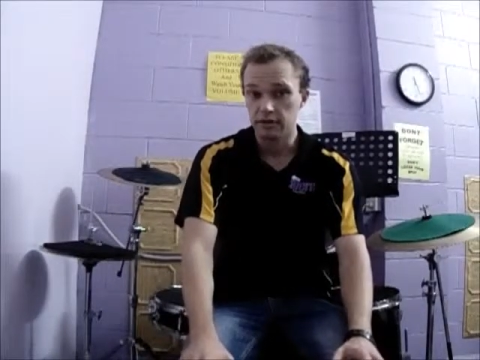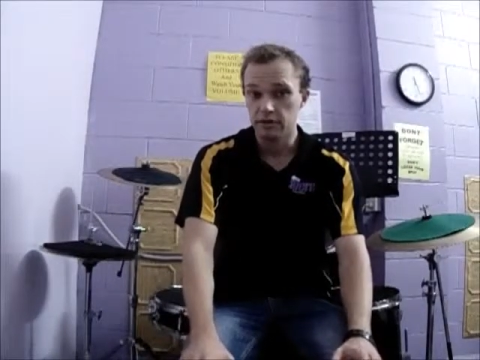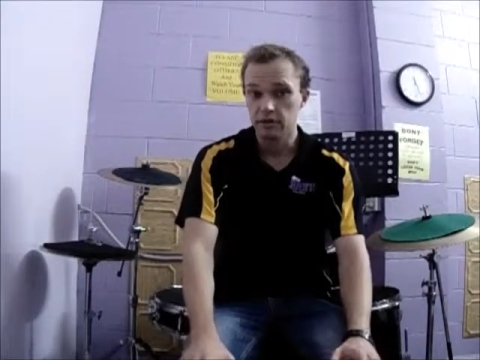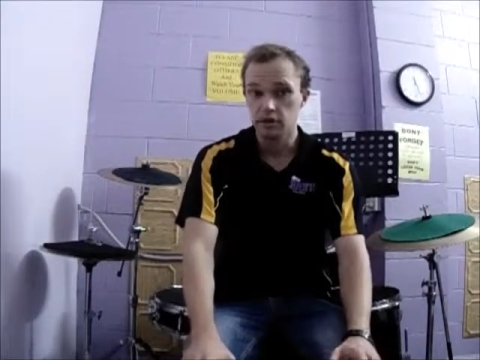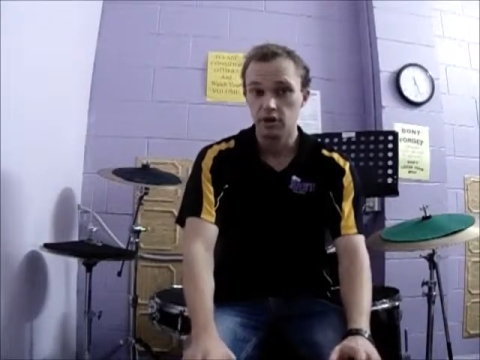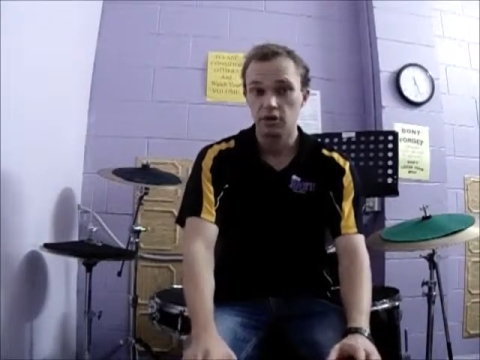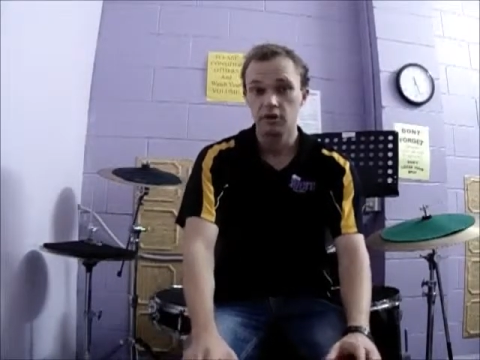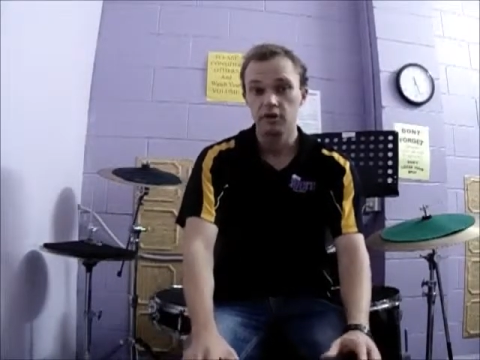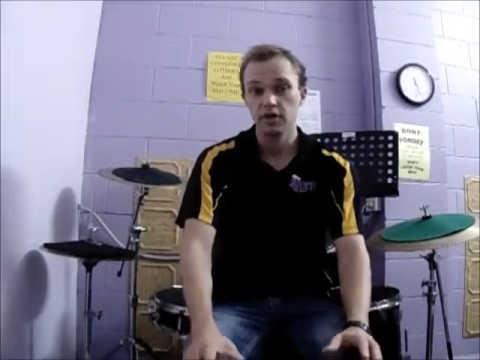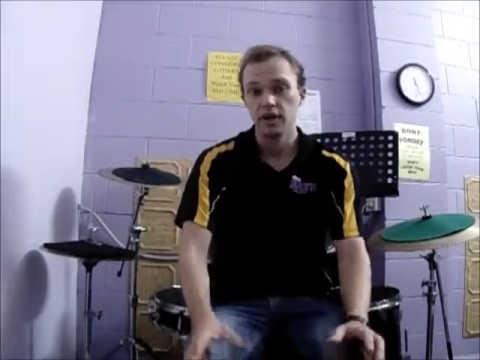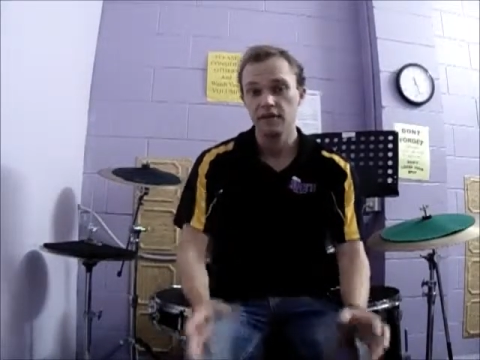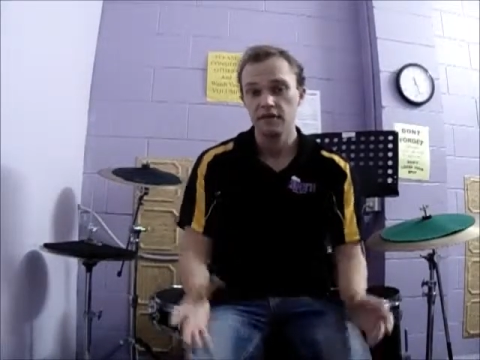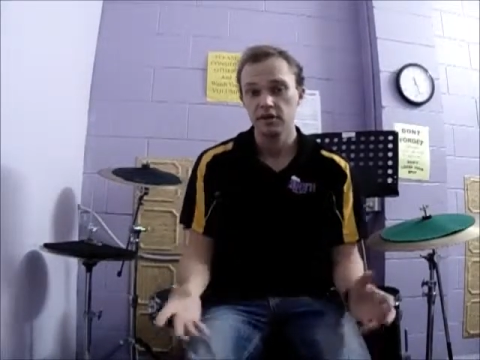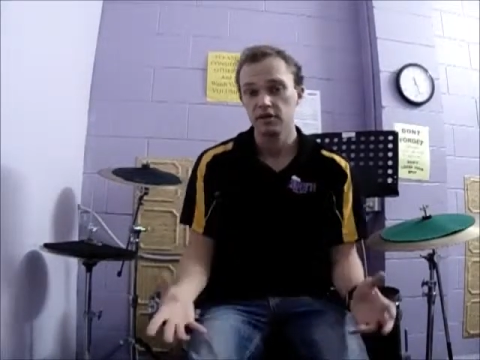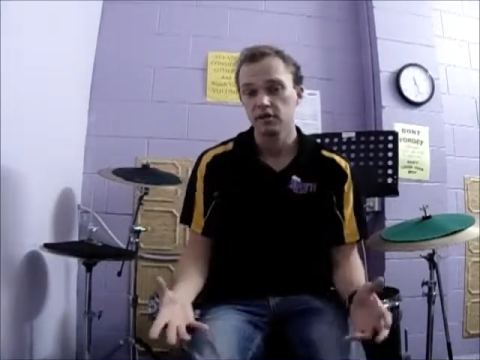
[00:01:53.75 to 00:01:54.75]
So you
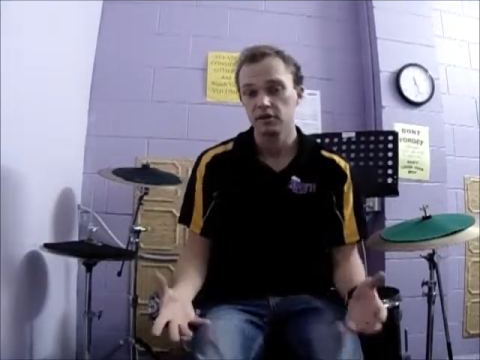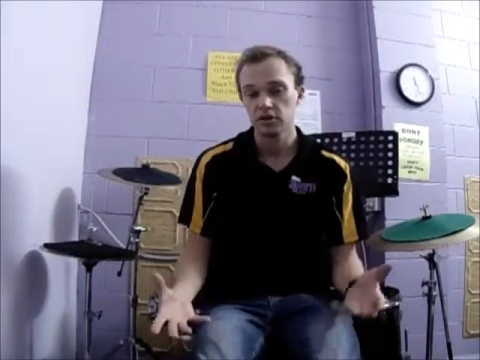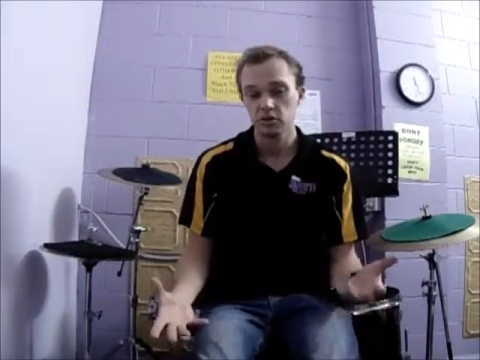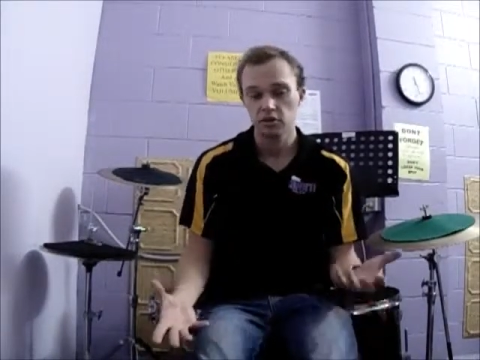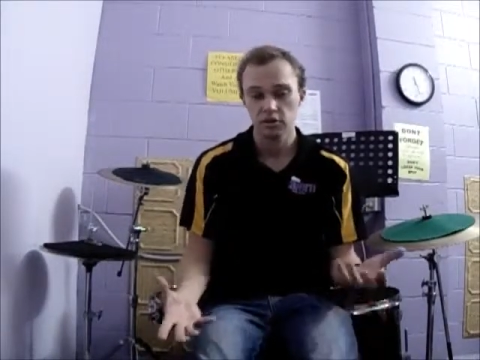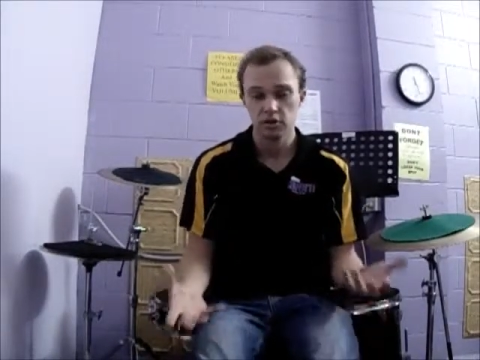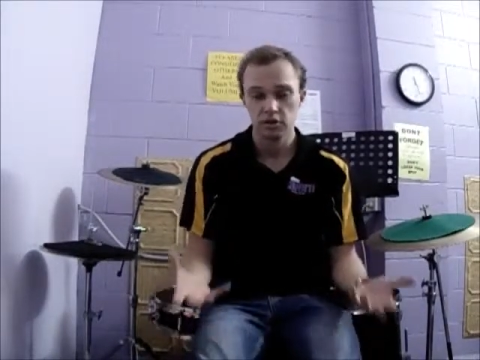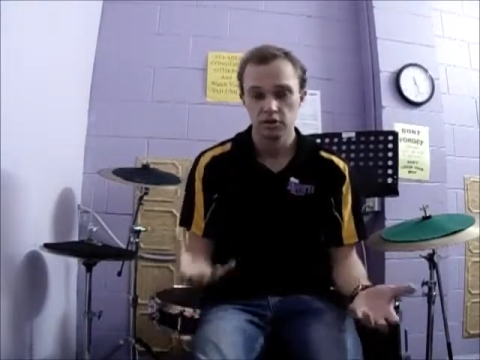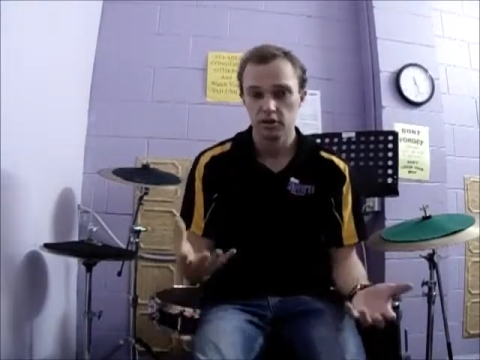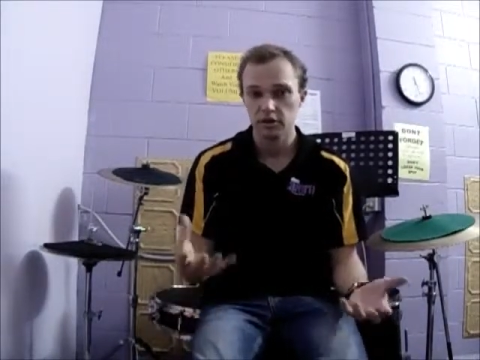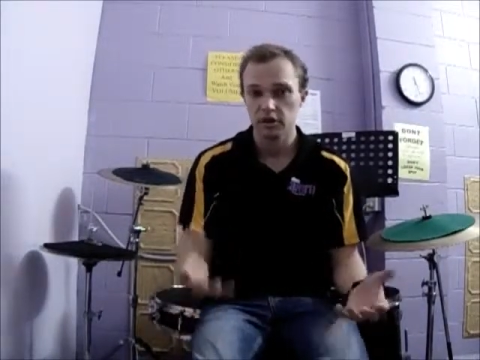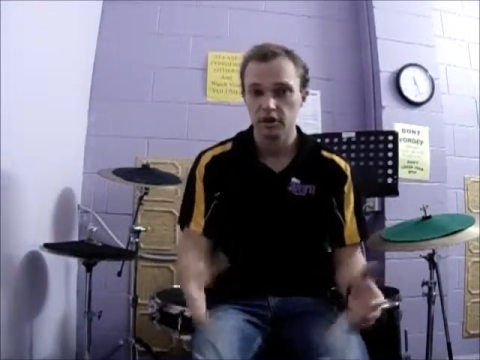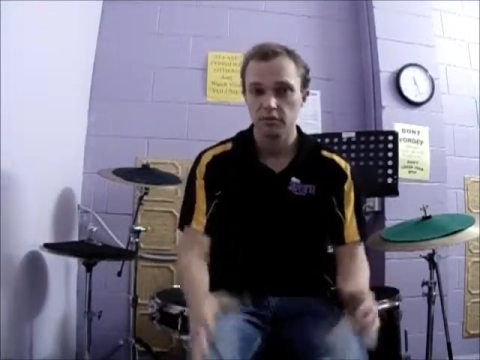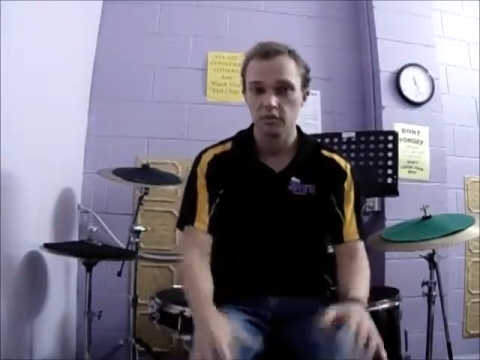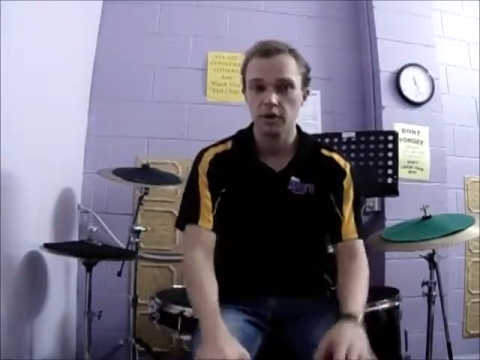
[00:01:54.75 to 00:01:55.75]
have to sort of
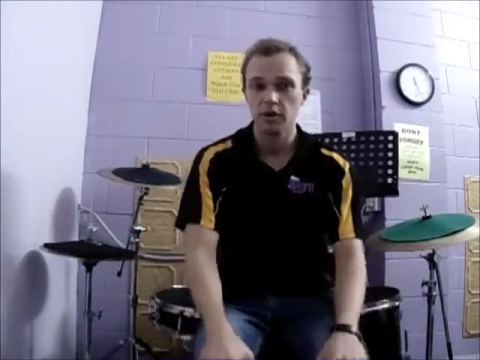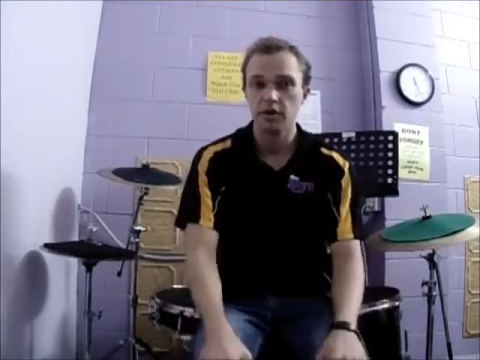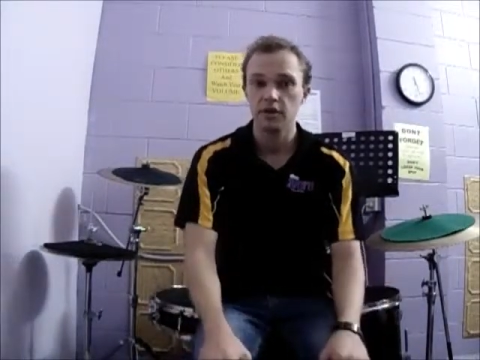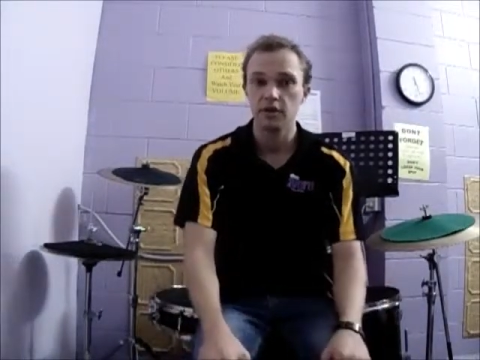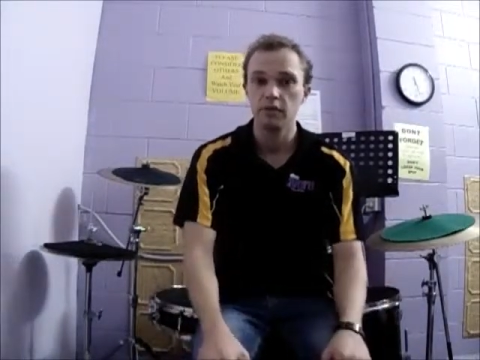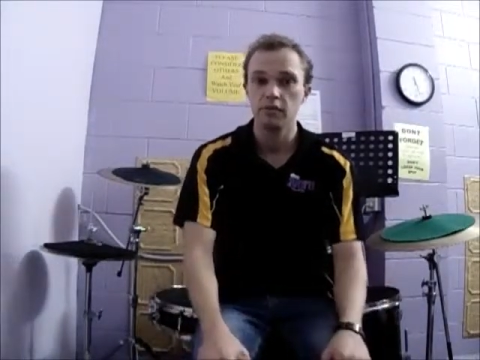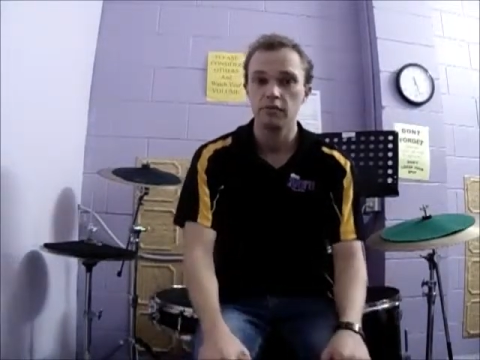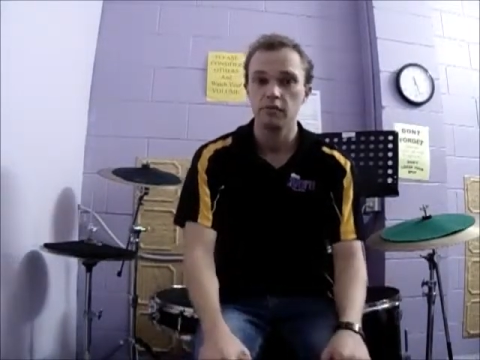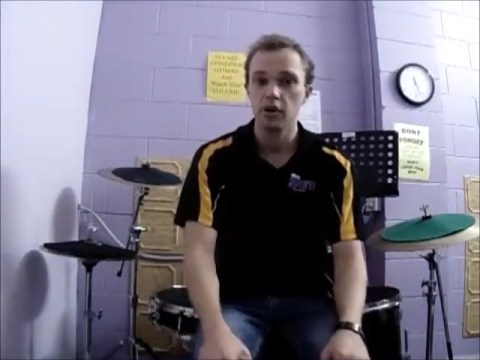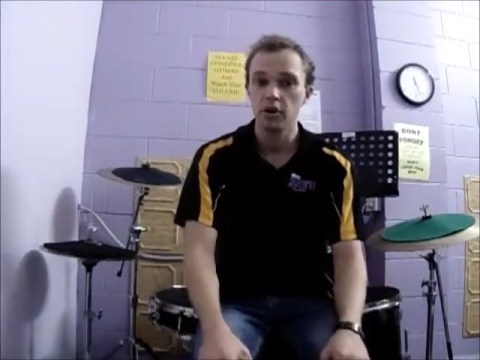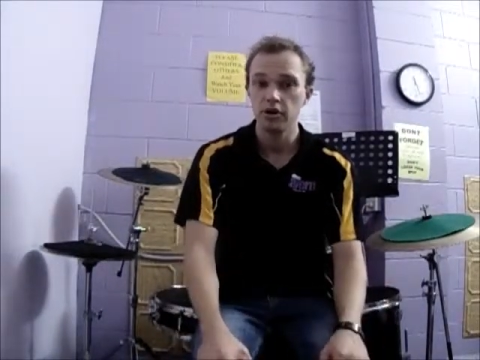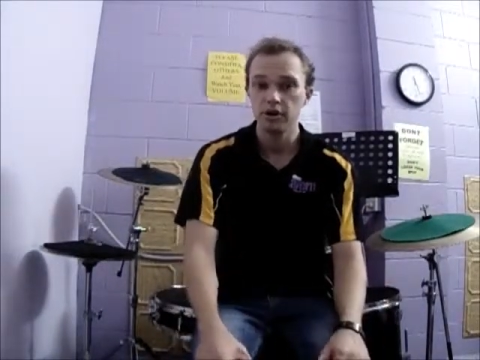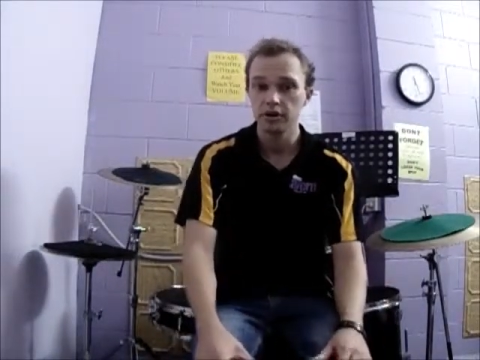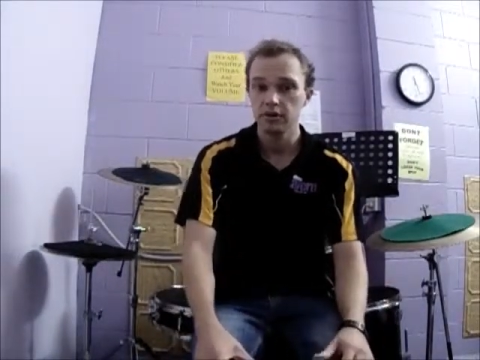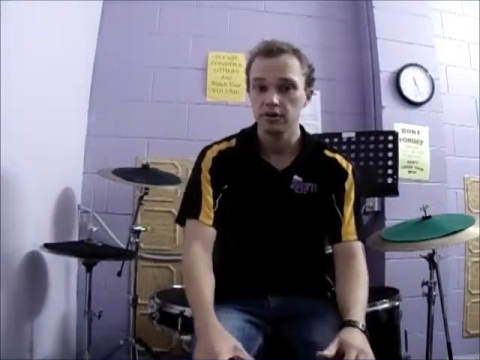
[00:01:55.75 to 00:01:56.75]
toss up whether you
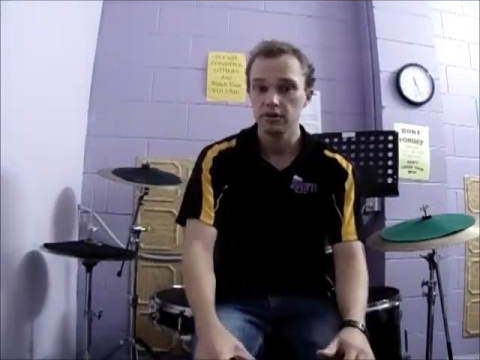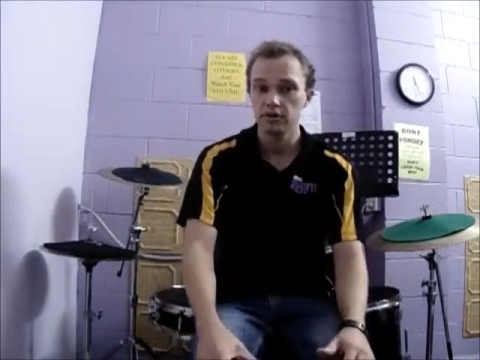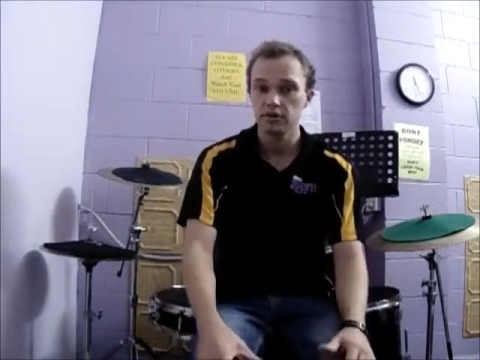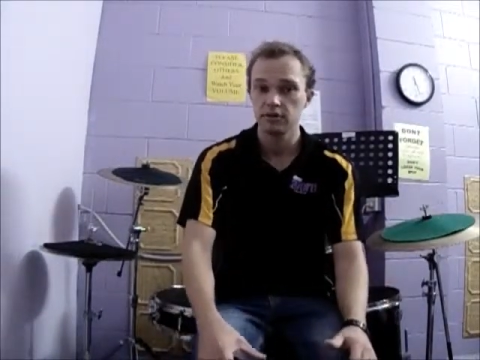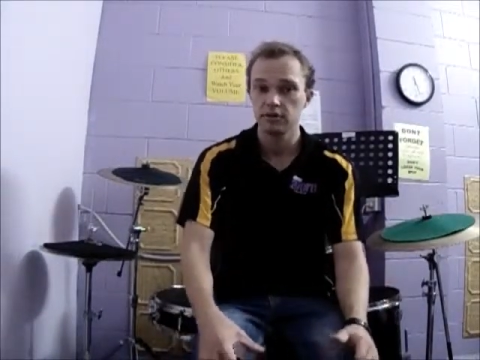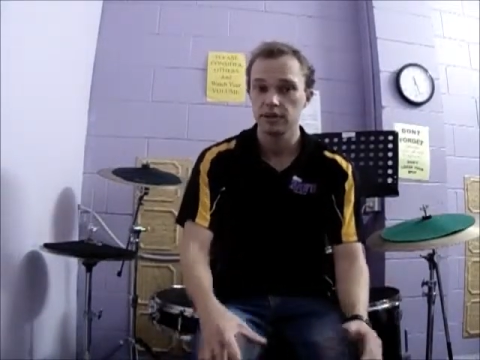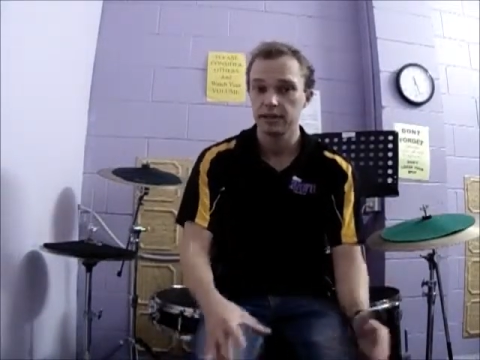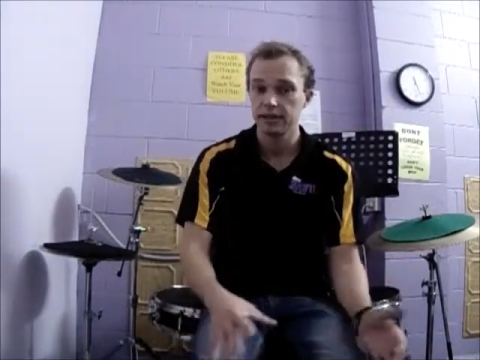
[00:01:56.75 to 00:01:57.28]
mostly use